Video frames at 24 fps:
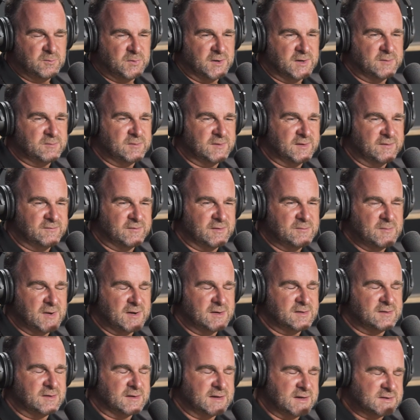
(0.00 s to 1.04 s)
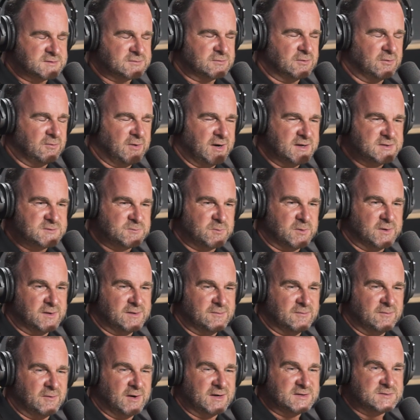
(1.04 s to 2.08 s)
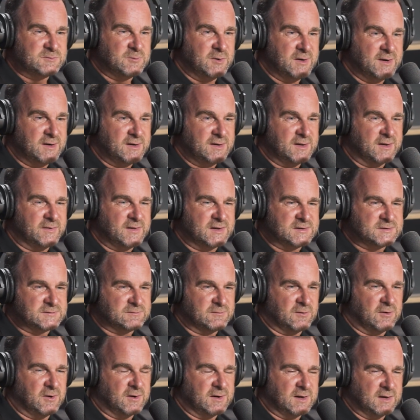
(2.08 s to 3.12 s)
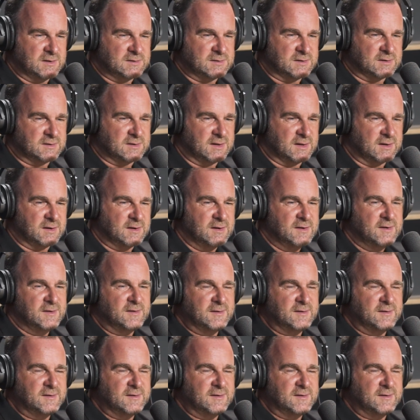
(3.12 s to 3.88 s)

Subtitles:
people every month. I get to a race meeting, and that's where I get to think,